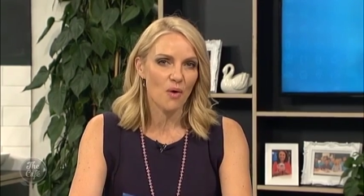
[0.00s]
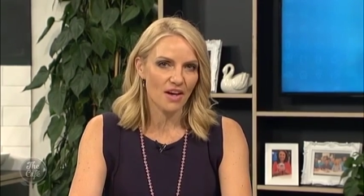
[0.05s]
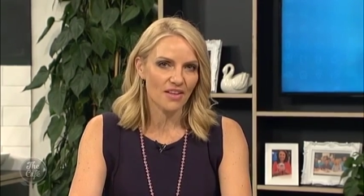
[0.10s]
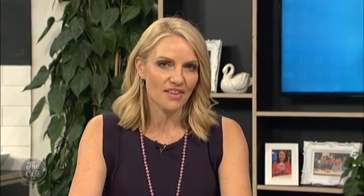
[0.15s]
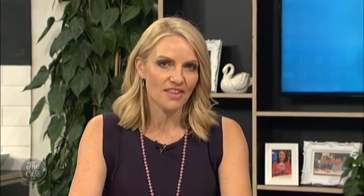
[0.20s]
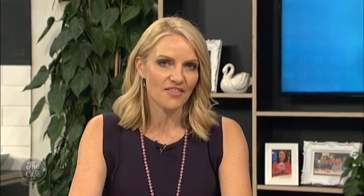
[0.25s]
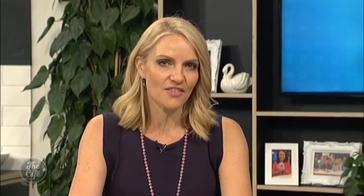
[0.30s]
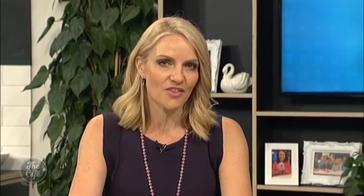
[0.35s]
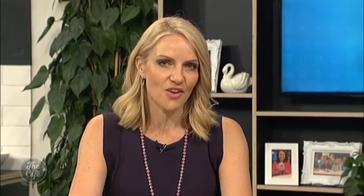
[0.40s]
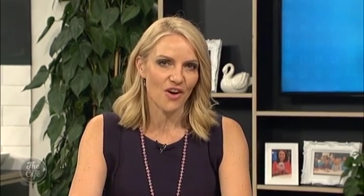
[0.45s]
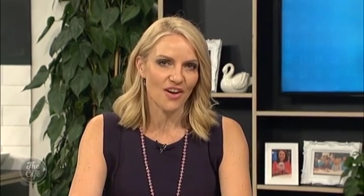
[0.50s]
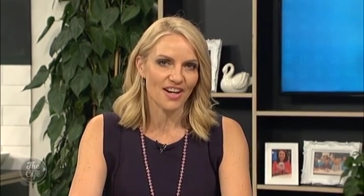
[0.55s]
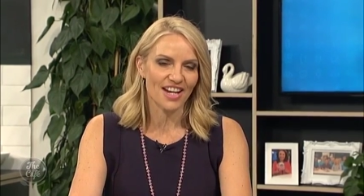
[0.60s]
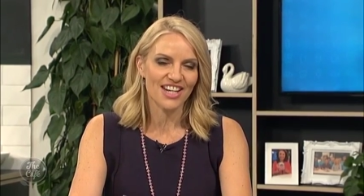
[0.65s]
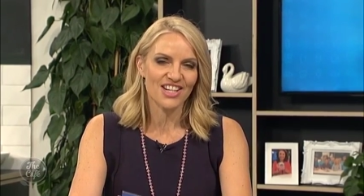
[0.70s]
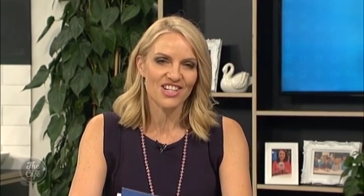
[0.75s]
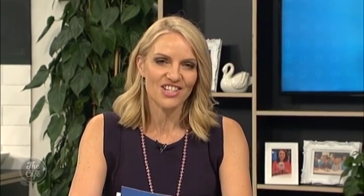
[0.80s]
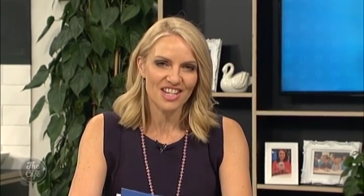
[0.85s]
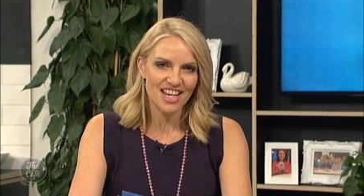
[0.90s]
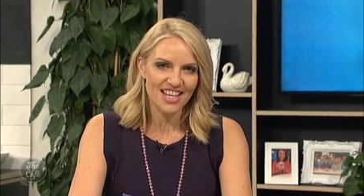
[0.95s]
what they've got
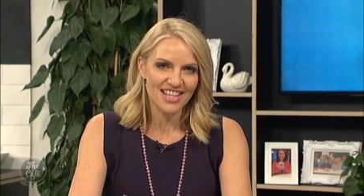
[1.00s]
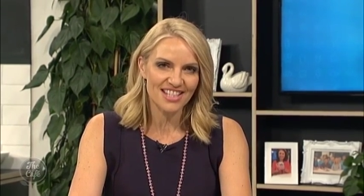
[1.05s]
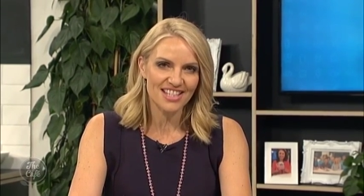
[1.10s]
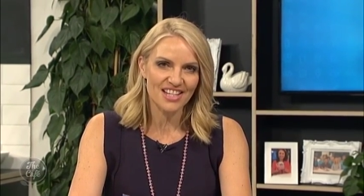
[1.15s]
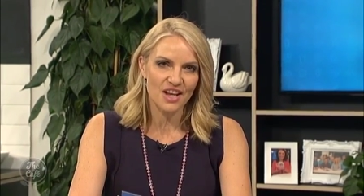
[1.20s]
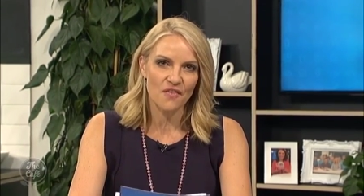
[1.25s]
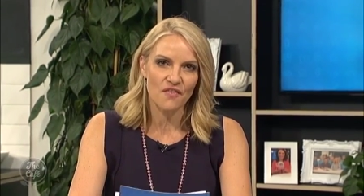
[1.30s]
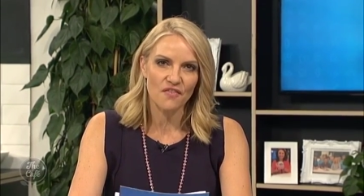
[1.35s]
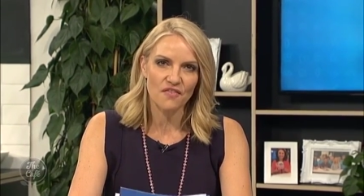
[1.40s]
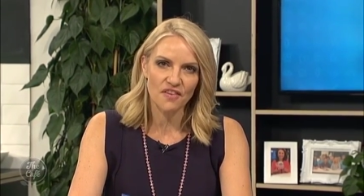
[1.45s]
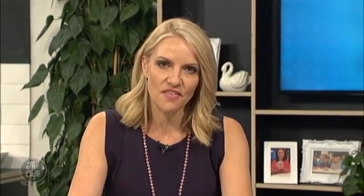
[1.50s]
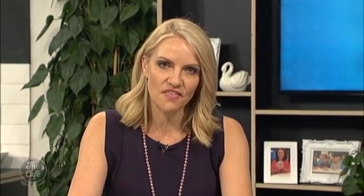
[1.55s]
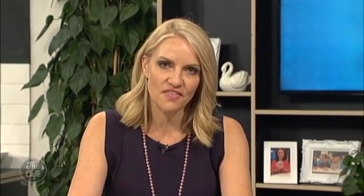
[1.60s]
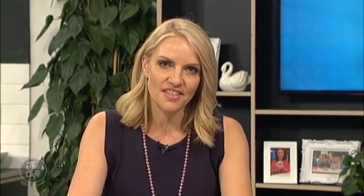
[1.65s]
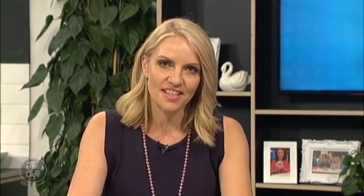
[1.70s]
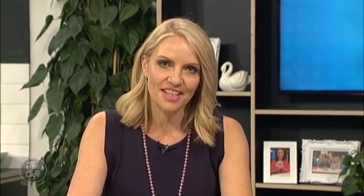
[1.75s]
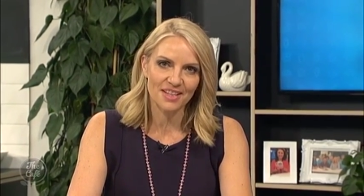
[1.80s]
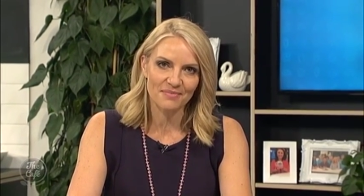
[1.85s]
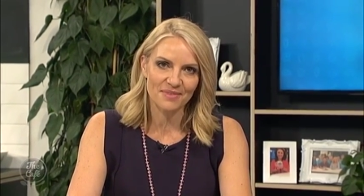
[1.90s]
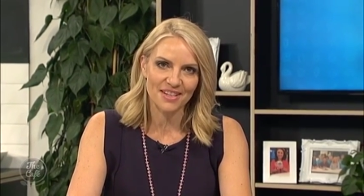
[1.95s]
in just a
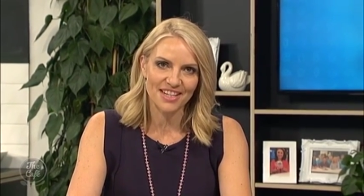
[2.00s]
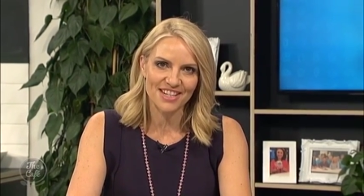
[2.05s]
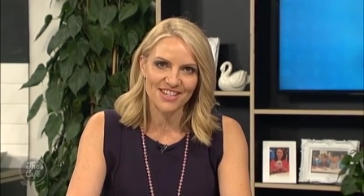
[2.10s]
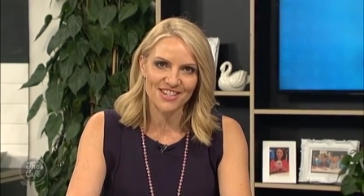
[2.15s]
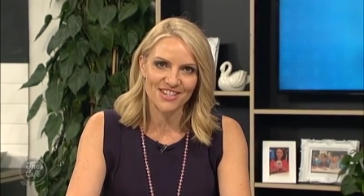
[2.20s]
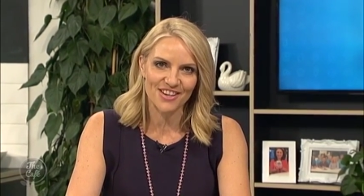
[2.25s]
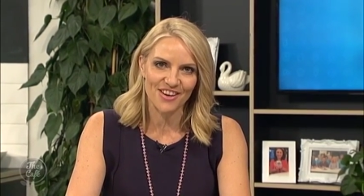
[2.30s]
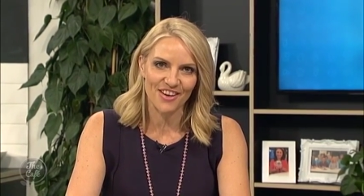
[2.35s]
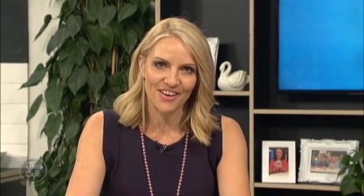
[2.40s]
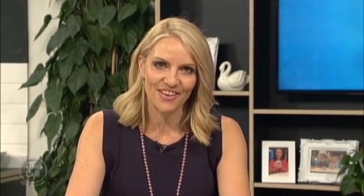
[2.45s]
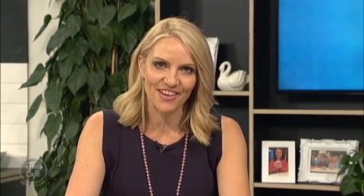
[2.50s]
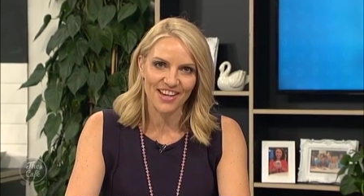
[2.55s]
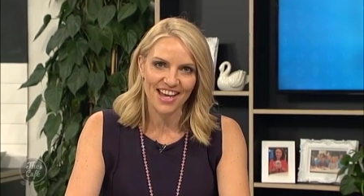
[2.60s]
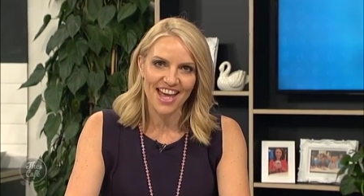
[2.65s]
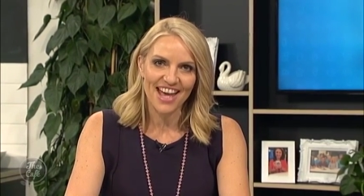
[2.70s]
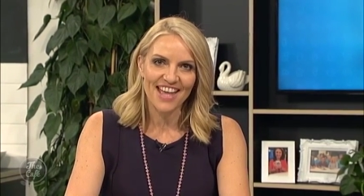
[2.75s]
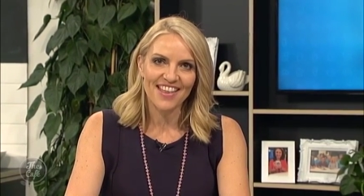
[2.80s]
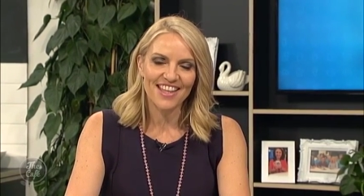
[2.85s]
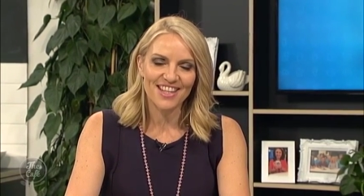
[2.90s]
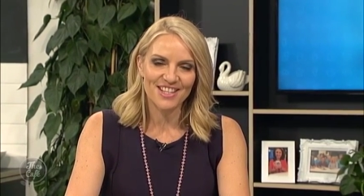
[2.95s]
15 minute show.
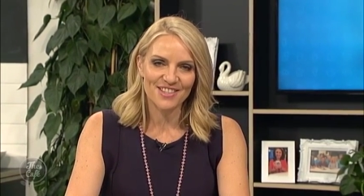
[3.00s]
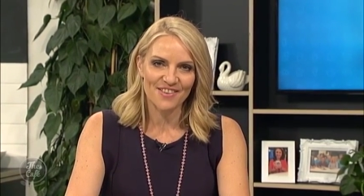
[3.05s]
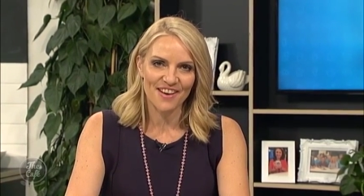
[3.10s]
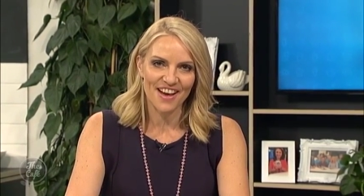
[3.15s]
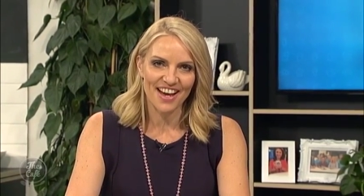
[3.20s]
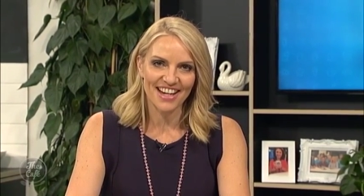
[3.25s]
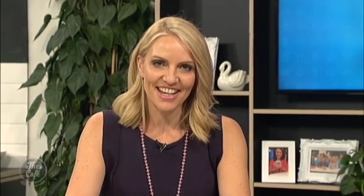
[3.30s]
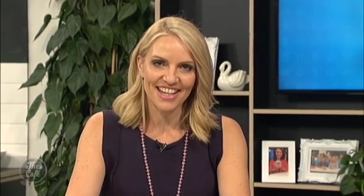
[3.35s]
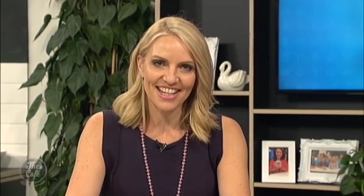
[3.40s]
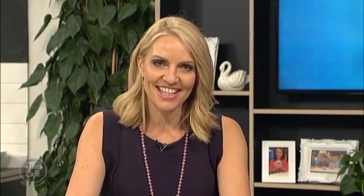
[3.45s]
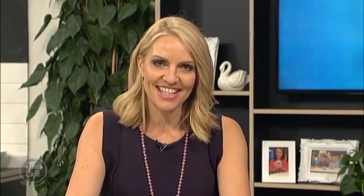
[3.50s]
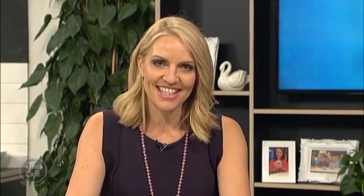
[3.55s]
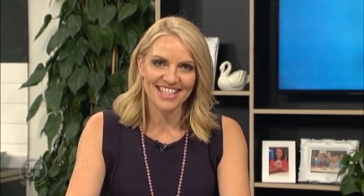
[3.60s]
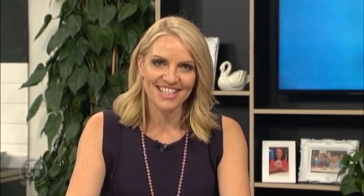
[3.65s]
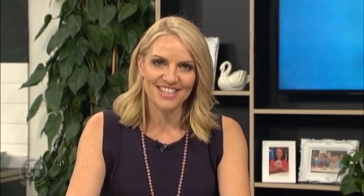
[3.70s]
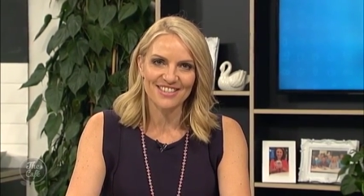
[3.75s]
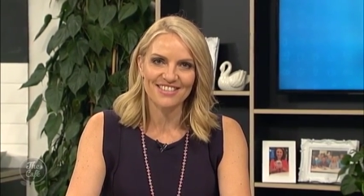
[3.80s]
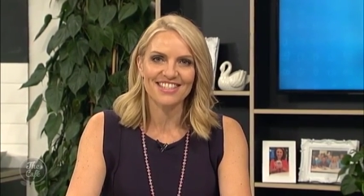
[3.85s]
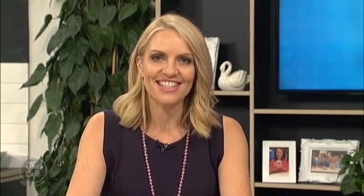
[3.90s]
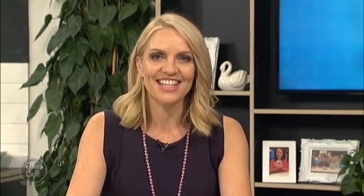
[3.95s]
That's right, it
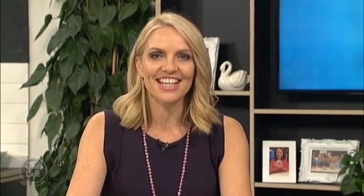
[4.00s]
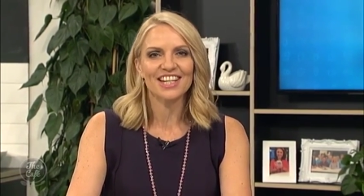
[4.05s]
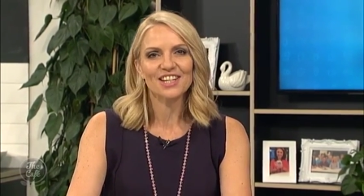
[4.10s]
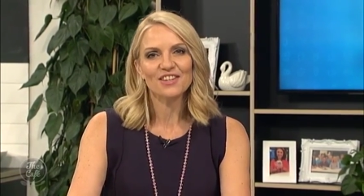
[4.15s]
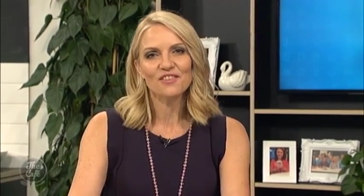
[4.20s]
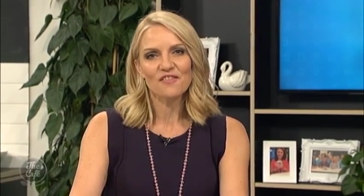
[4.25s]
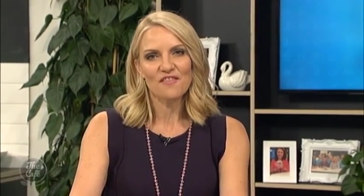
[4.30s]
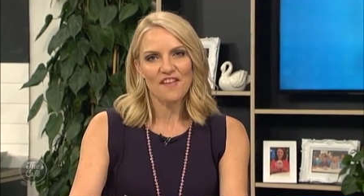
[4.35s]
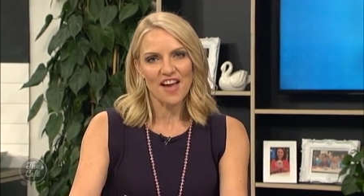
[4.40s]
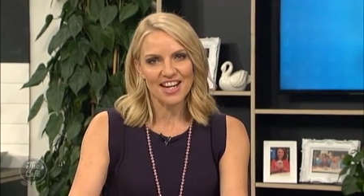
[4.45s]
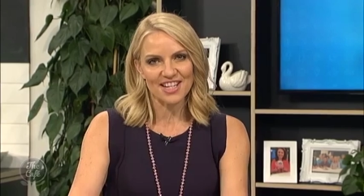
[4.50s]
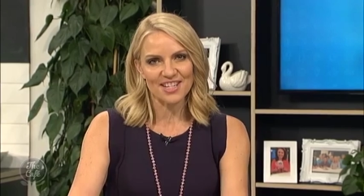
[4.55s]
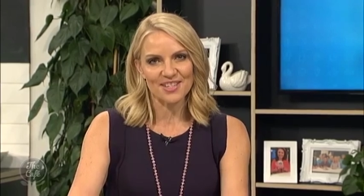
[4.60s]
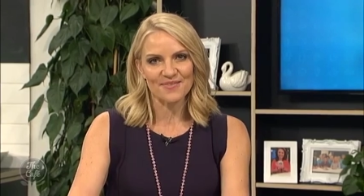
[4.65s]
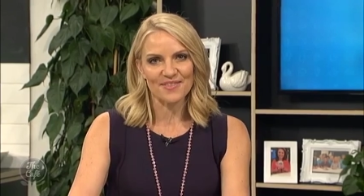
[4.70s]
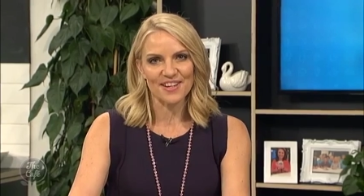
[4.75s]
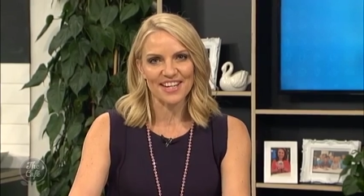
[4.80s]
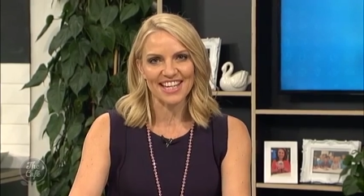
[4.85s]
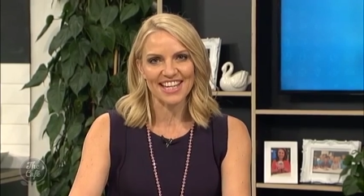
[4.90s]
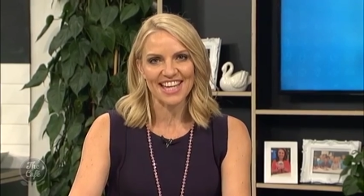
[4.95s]
is New Zealand
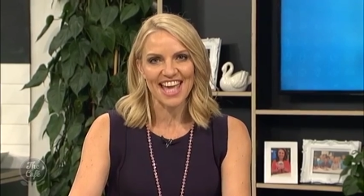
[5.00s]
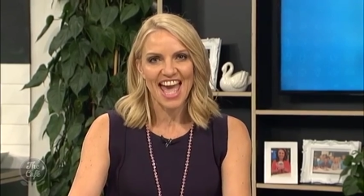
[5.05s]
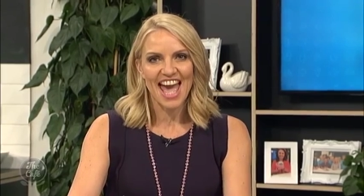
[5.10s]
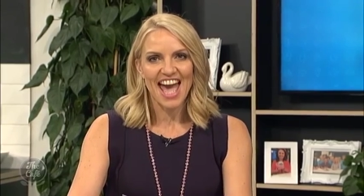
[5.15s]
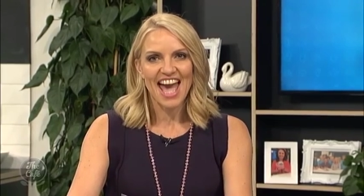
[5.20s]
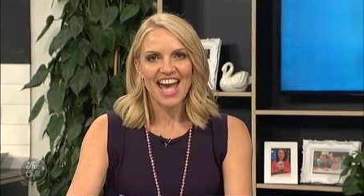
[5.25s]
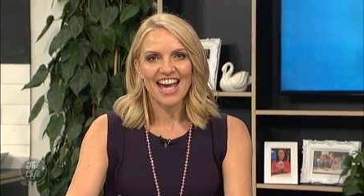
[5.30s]
Fashion Week.